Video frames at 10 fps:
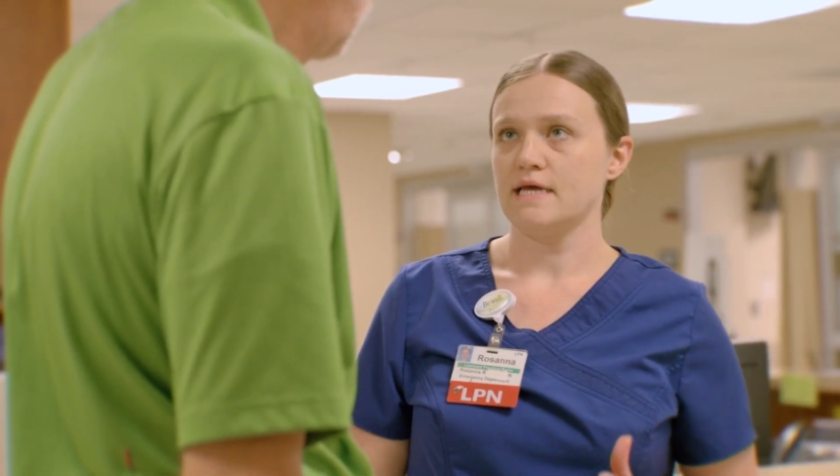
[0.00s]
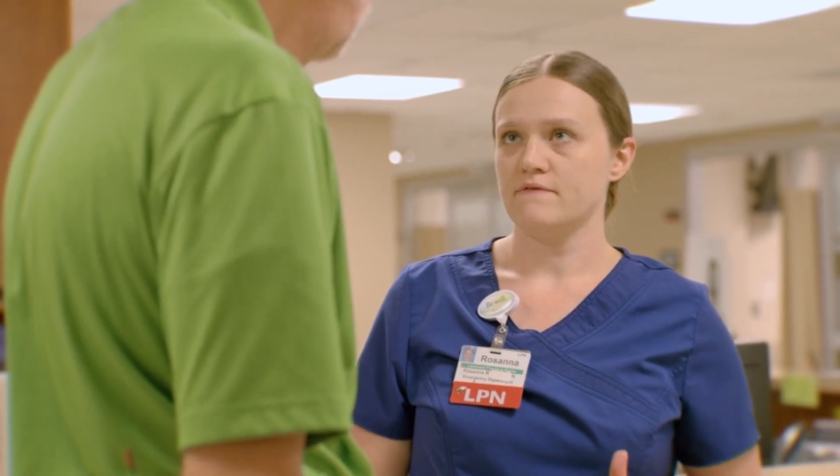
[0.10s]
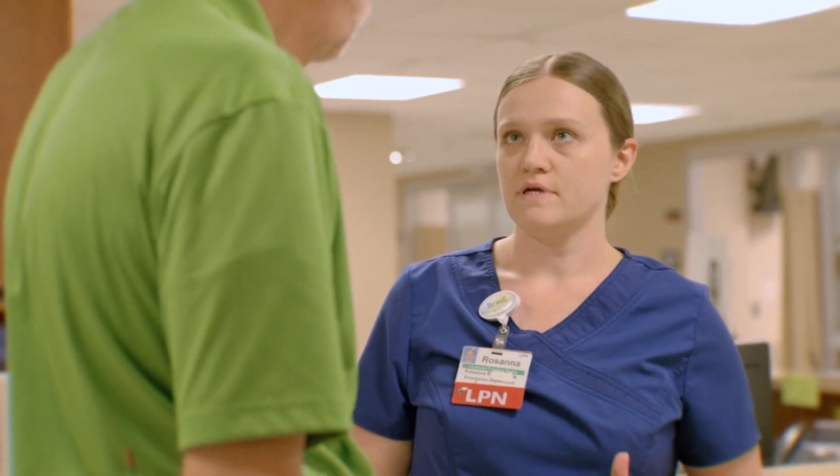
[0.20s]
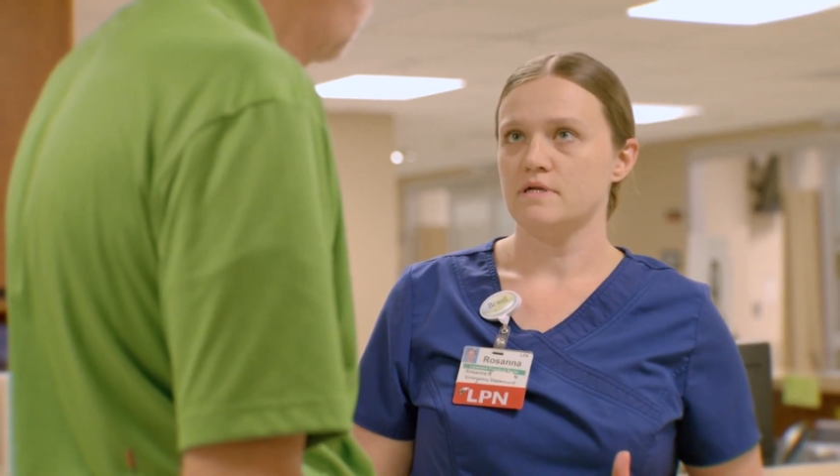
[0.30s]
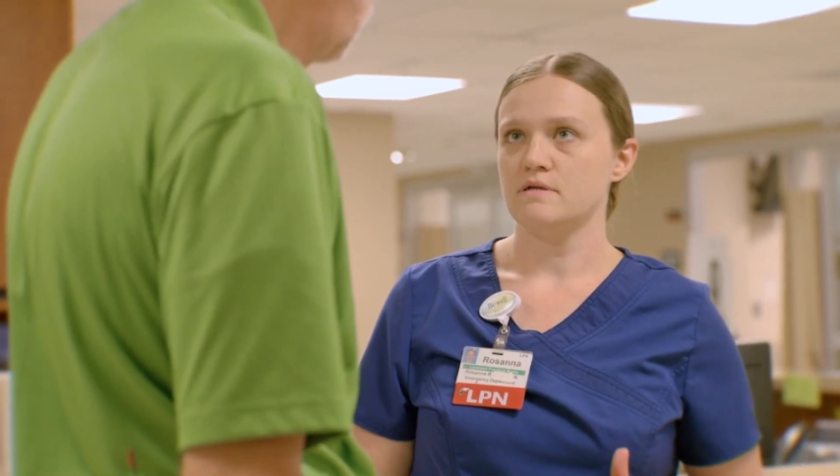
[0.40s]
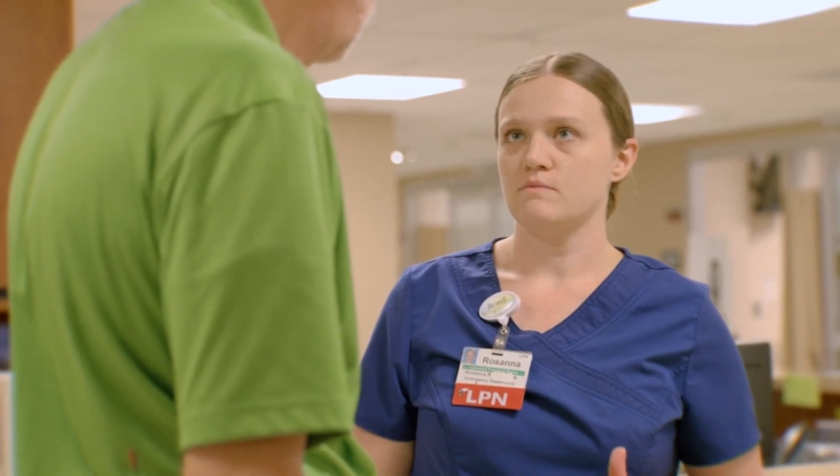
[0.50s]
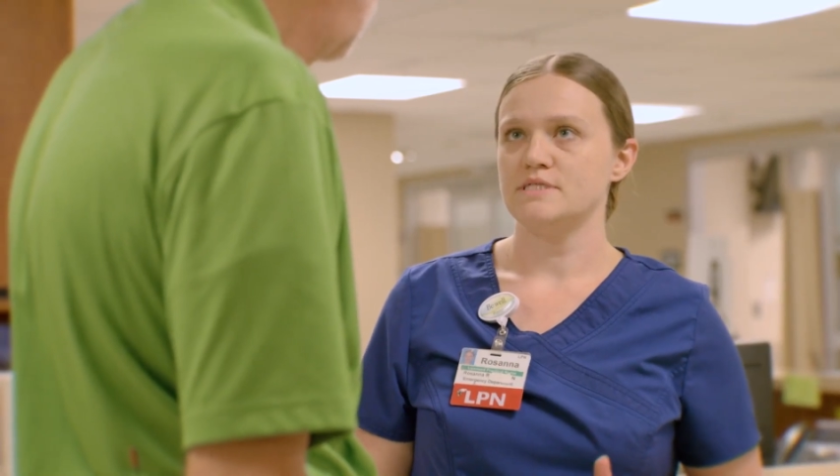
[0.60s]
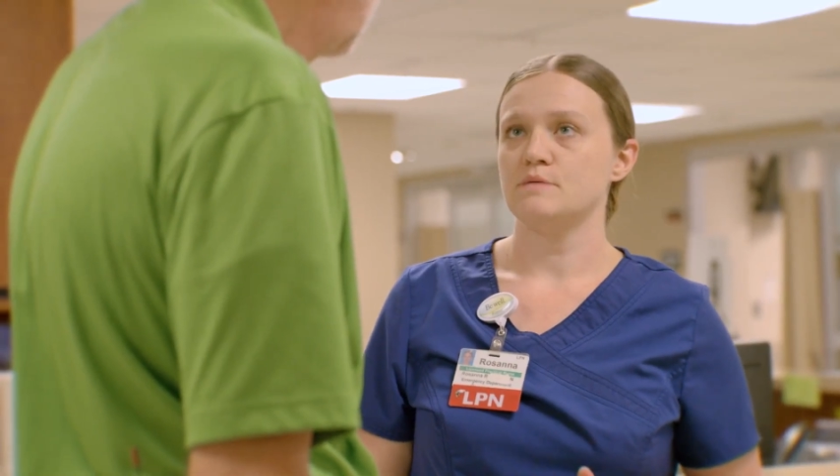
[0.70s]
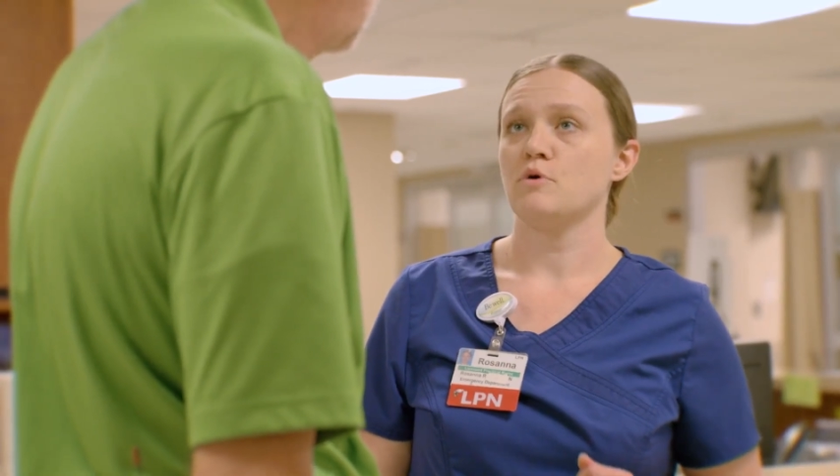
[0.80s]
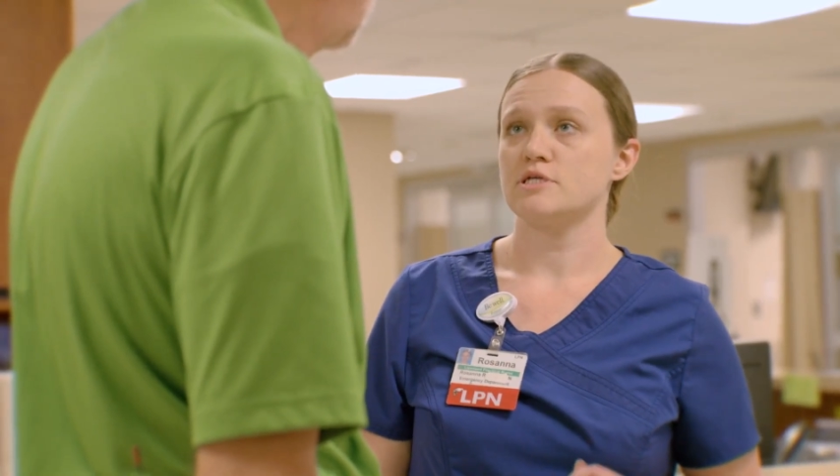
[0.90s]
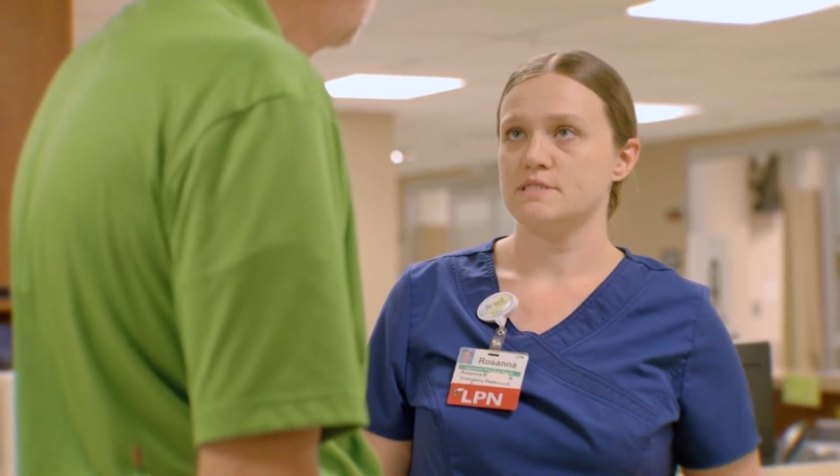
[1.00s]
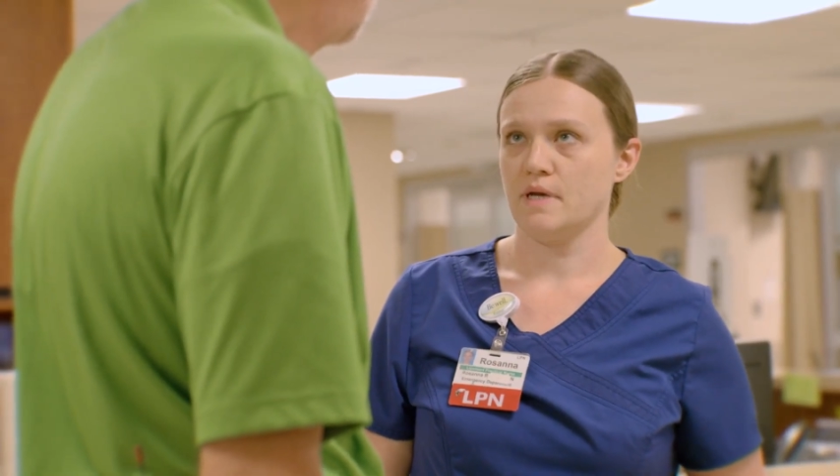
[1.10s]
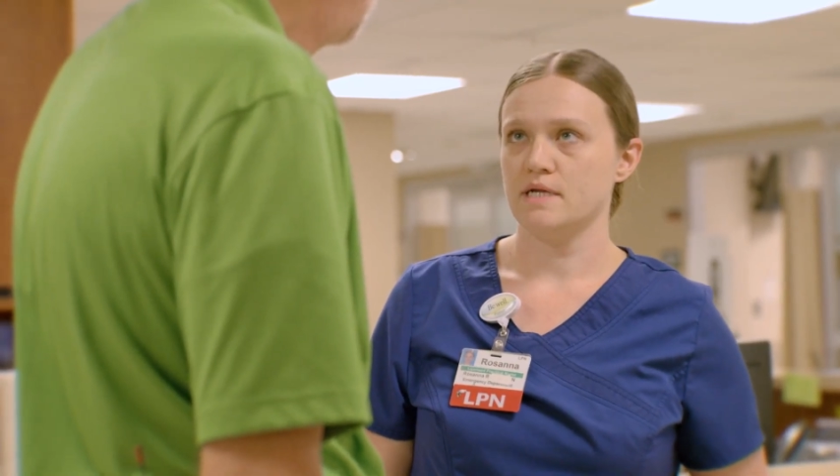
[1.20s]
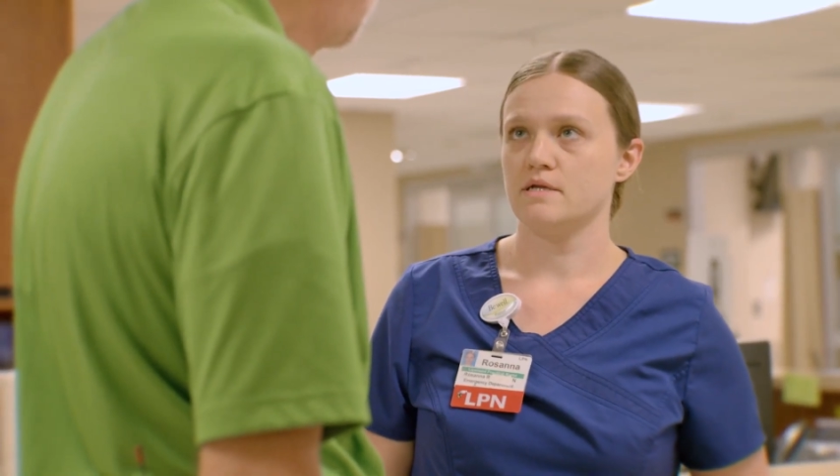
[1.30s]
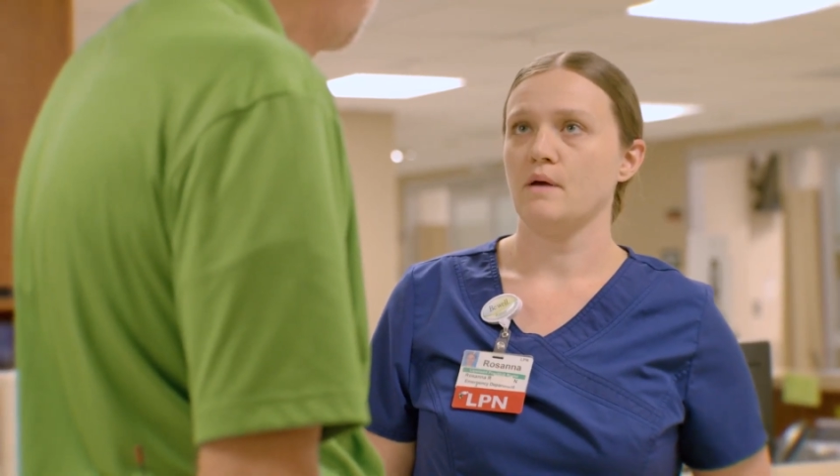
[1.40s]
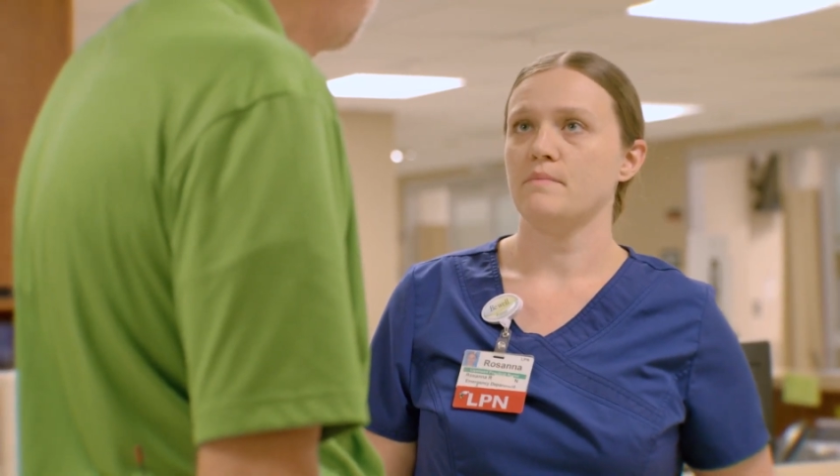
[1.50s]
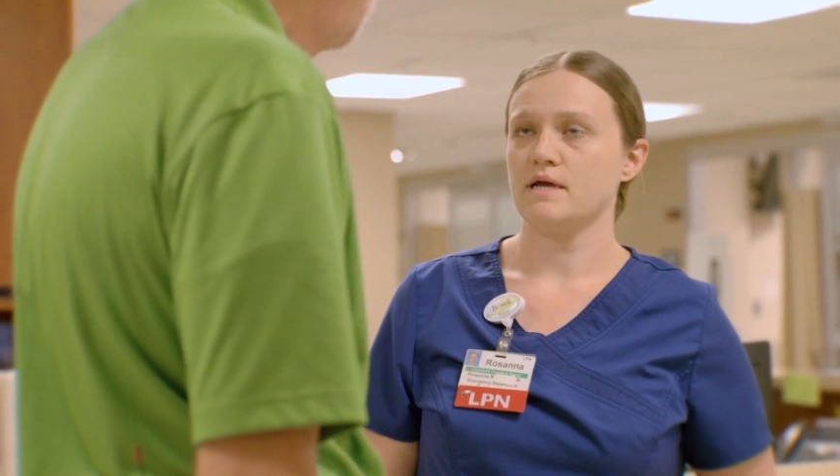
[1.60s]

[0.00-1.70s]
So to see that this fund is